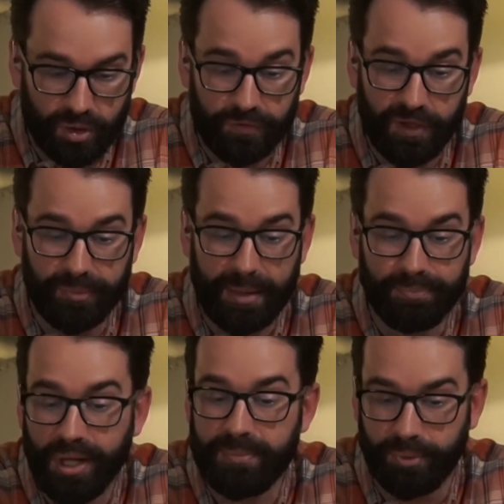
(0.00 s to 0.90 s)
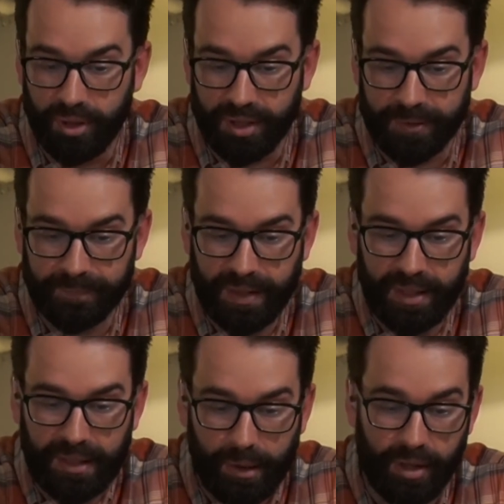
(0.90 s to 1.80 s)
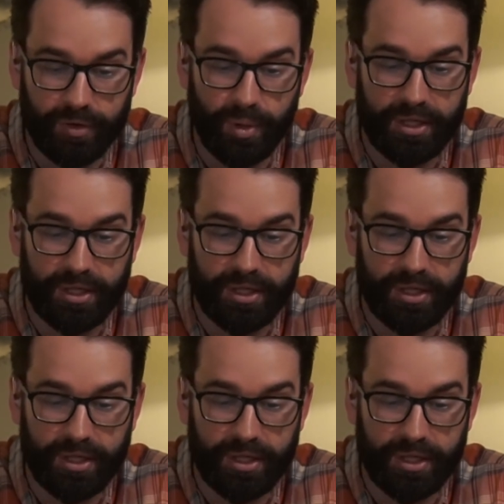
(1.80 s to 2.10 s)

Could feel my blood boiling. However,